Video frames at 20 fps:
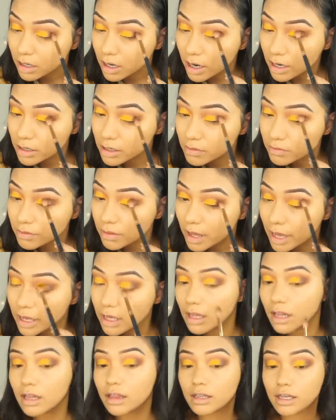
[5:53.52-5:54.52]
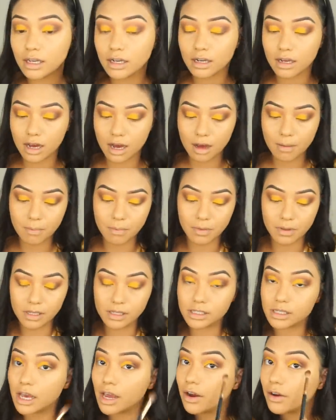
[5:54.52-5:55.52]
kind of like clean up
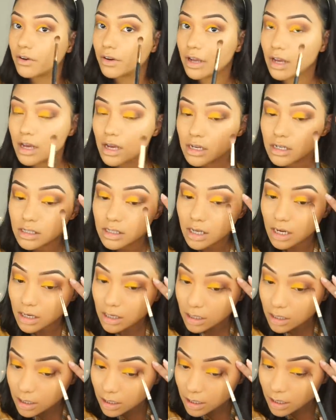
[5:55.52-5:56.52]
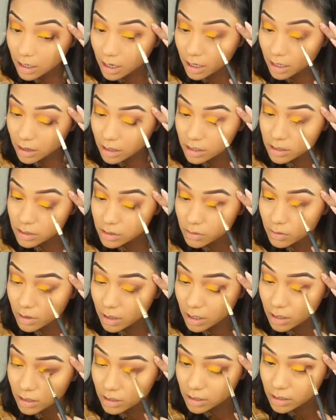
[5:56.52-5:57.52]
this area just kind of connect the two
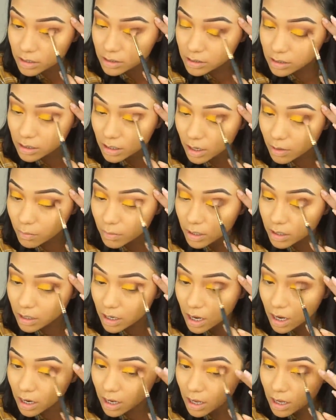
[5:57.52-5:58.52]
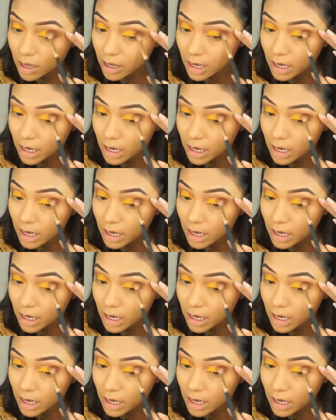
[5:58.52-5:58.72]
colors and whatnot